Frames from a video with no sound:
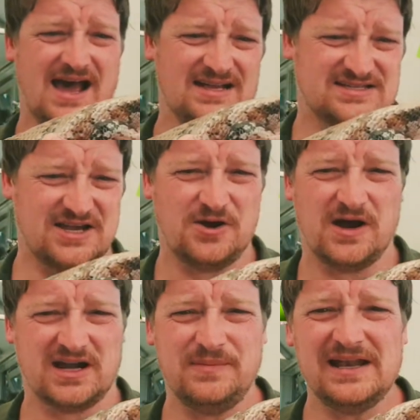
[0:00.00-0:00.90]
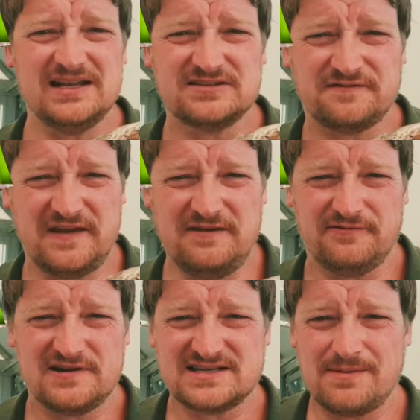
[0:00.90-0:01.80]
So a chameleon's feet,
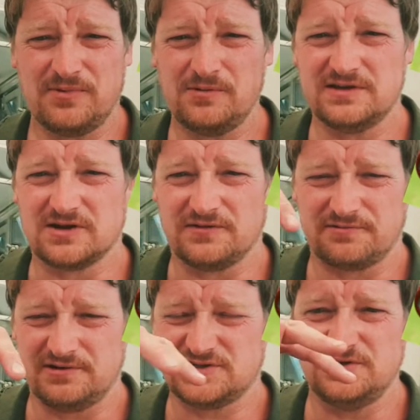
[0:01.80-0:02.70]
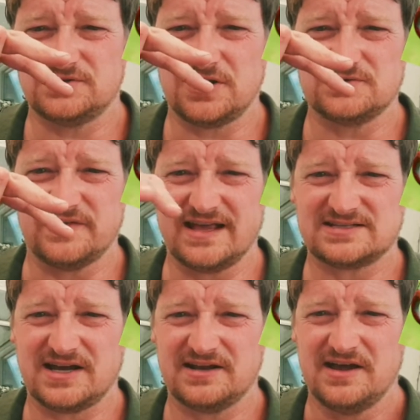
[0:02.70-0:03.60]
for example, you've got two toes on that
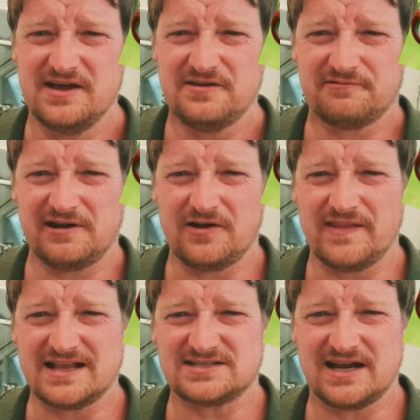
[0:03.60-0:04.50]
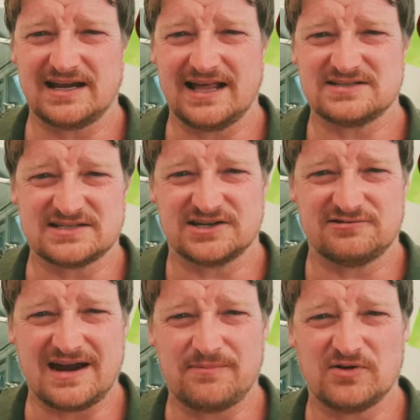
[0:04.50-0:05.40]
side, 3 on that side, allows it to
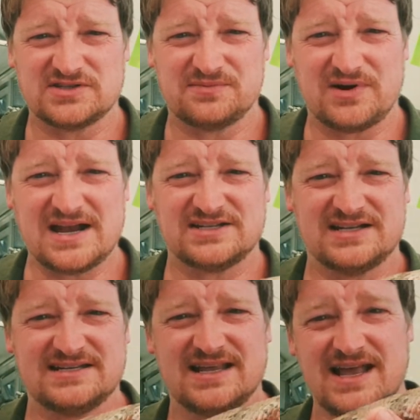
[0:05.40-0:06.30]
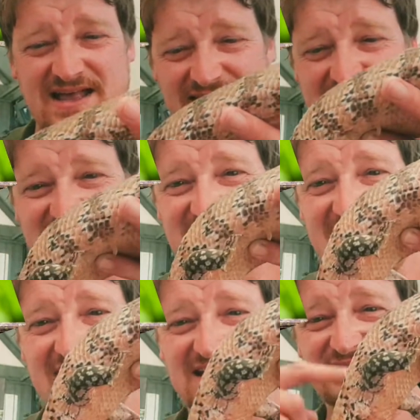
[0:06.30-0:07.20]
grab onto branches. Their
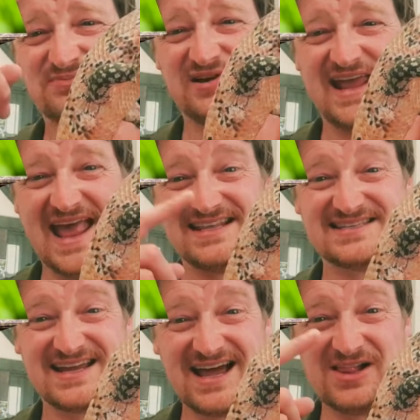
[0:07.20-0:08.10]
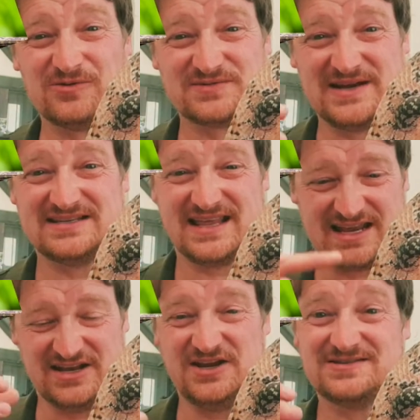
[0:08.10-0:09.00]
tail is prehensile, which means they
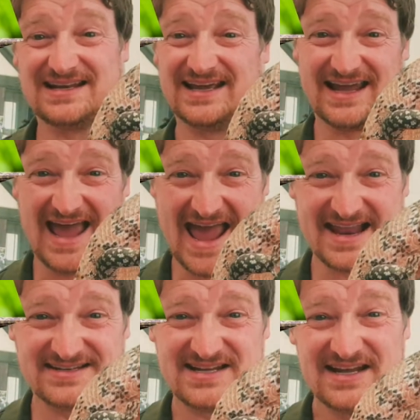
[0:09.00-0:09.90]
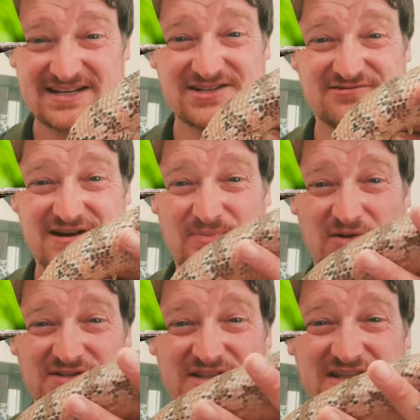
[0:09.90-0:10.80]
can use it like a hand to grip
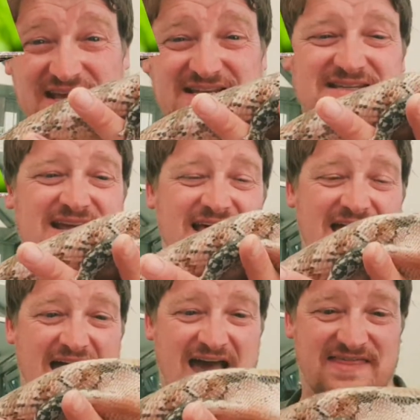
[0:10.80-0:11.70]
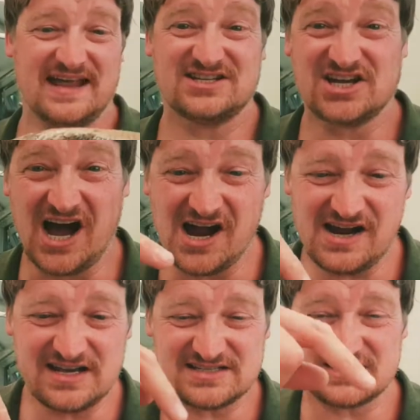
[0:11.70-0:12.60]
onto things. Their
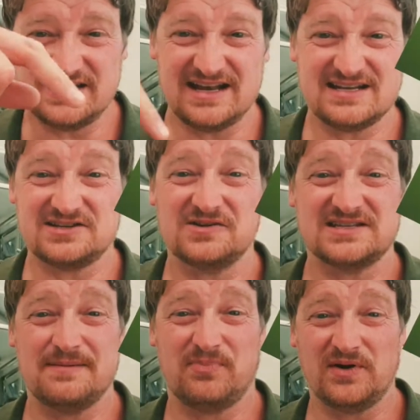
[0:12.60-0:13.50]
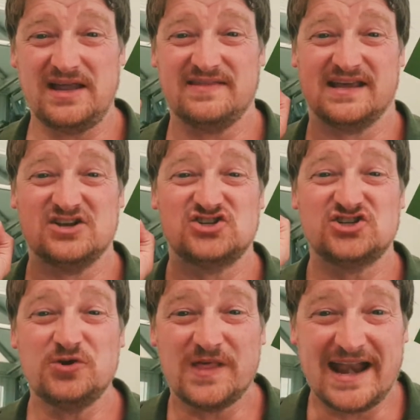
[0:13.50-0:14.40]
tongue is nearly as long as their body, and they can
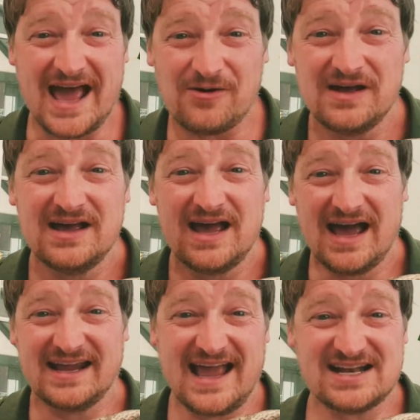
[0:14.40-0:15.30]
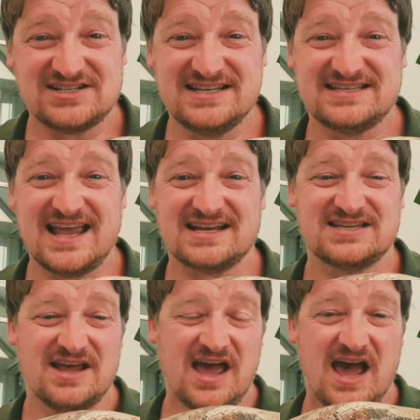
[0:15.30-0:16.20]
shoot that out and catch insects.
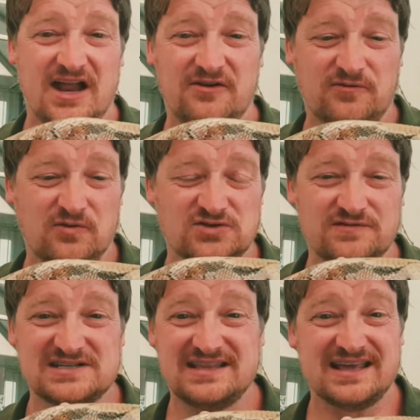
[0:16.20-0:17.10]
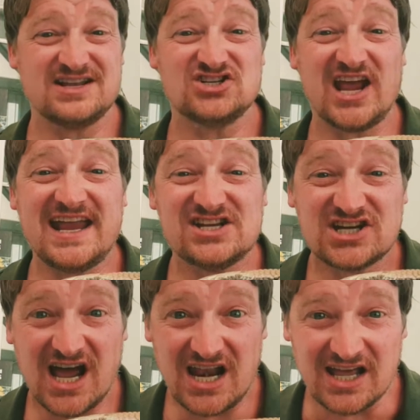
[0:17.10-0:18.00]
And of course, obviously, they can change
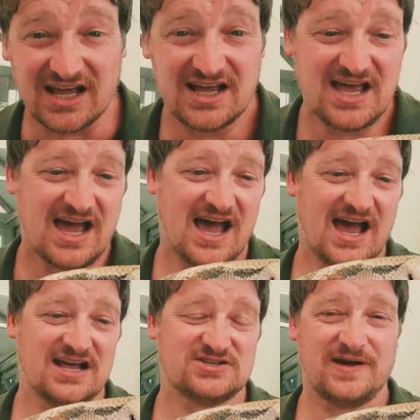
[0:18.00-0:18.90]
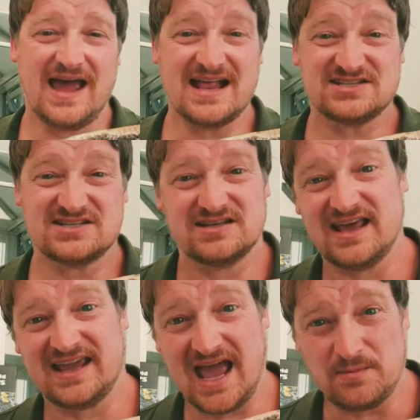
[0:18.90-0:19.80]
colour. So it adds to
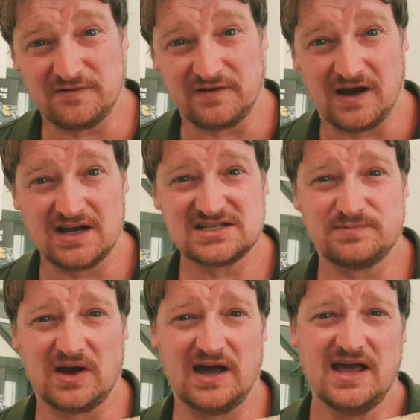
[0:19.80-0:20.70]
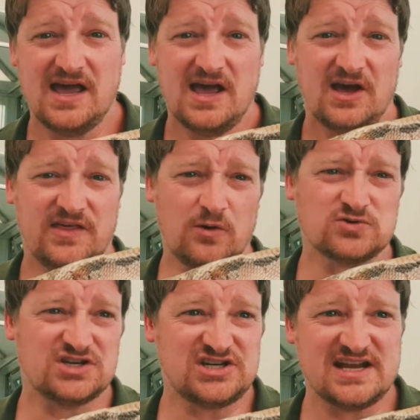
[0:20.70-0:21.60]
their camouflage, but they
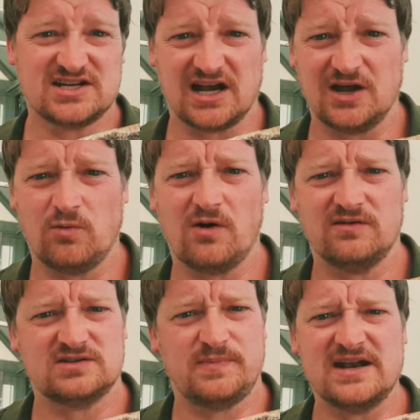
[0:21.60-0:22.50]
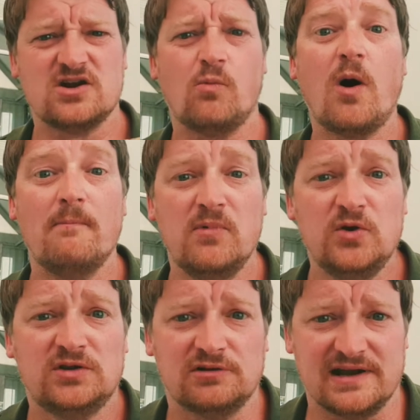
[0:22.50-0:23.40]
also change colour depending on what
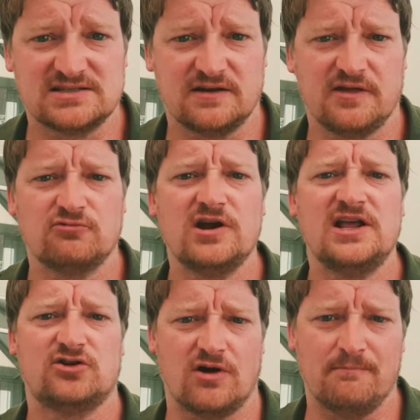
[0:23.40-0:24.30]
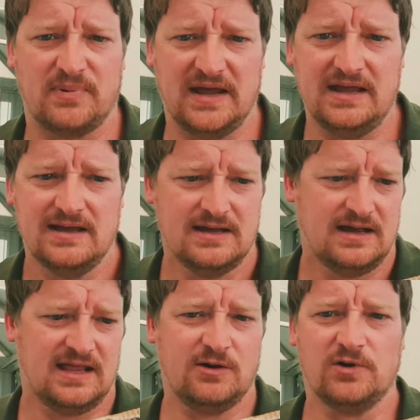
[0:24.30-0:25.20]
mood they're in. So if they're really grumpy
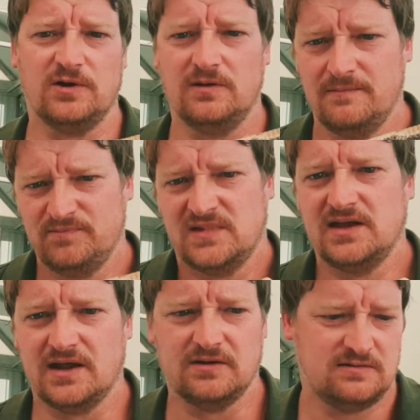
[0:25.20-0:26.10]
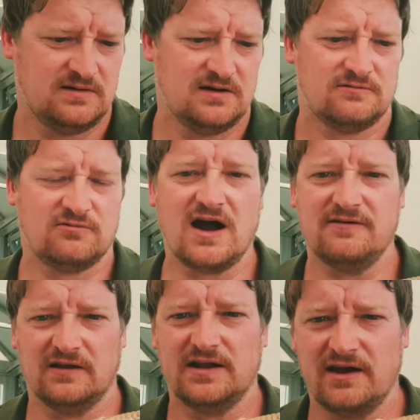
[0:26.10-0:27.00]
and they want to, you know,
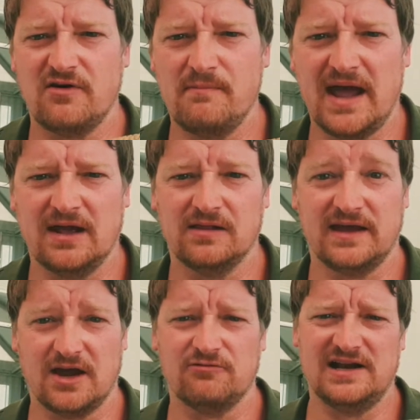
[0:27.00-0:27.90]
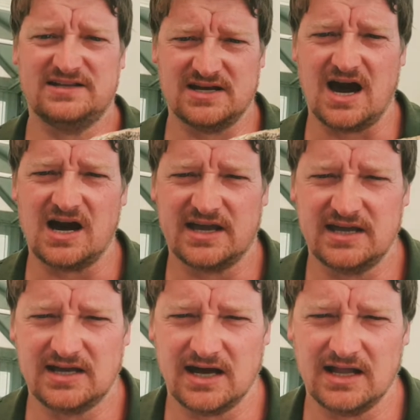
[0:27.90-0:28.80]
rival another male, they go really dark in
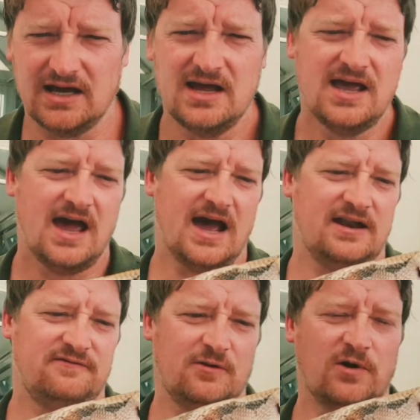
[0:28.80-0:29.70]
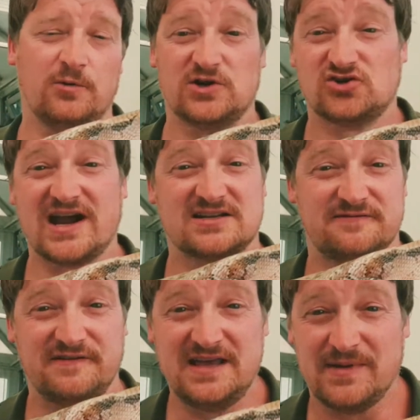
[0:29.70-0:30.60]
colour. And if they want to attract a
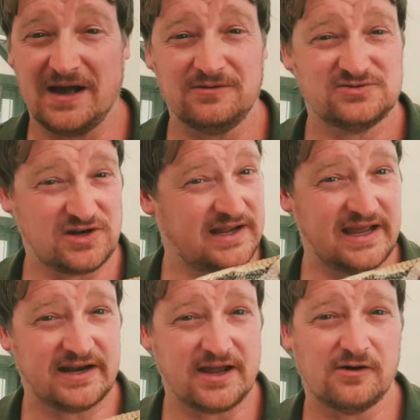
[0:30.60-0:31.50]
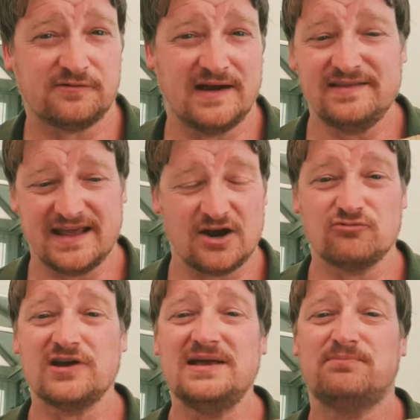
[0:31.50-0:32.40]
female, try and get a girlfriend, they go
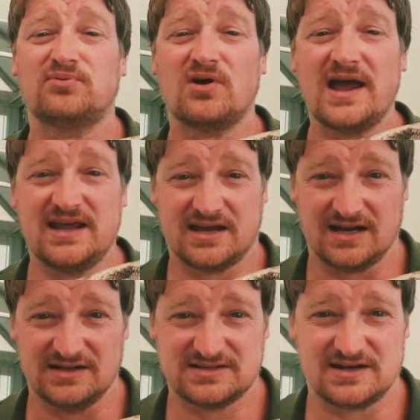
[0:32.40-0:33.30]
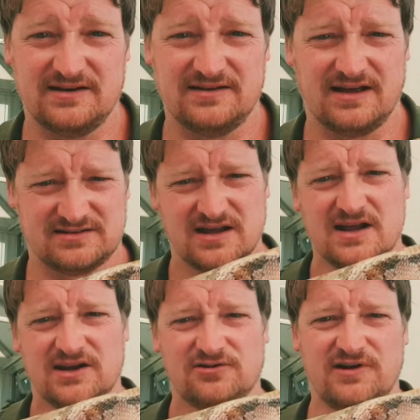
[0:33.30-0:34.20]
really bright colours, nice
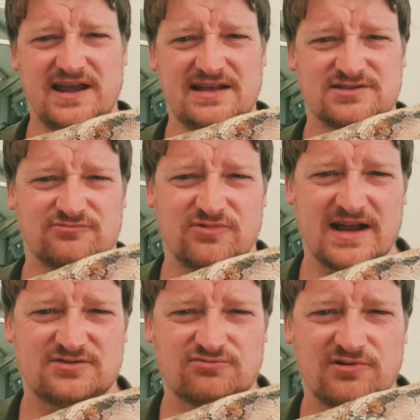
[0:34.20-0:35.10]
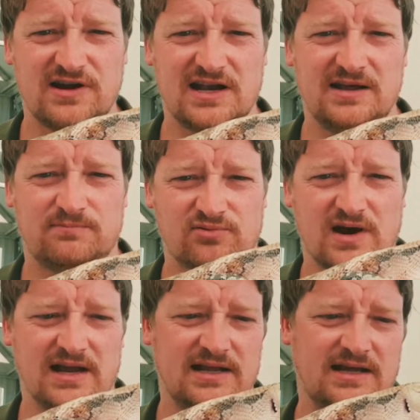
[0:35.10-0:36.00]
greens and reds, really
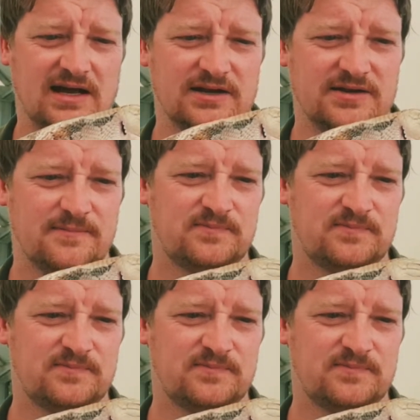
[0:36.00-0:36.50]
brightly coloured.